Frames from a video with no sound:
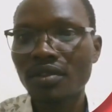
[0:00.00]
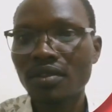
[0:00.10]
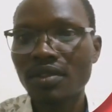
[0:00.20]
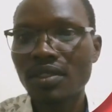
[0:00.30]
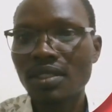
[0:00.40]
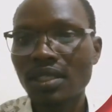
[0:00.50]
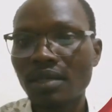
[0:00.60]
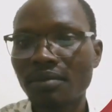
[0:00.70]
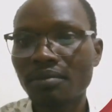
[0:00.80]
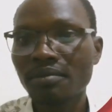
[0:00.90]
And
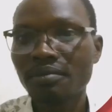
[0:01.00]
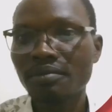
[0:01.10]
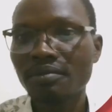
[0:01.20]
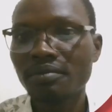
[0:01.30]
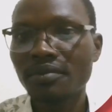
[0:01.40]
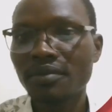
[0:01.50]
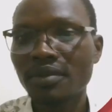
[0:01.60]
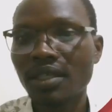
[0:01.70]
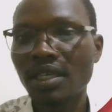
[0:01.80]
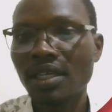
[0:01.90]
sum,
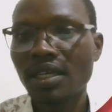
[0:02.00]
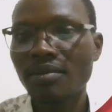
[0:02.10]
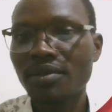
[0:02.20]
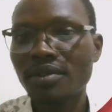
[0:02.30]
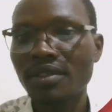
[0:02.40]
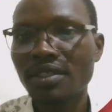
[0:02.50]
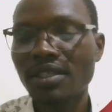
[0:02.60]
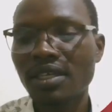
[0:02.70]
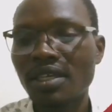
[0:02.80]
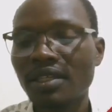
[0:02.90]
I come to this,
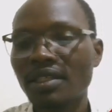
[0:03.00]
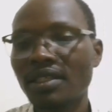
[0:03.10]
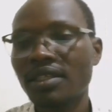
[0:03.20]
then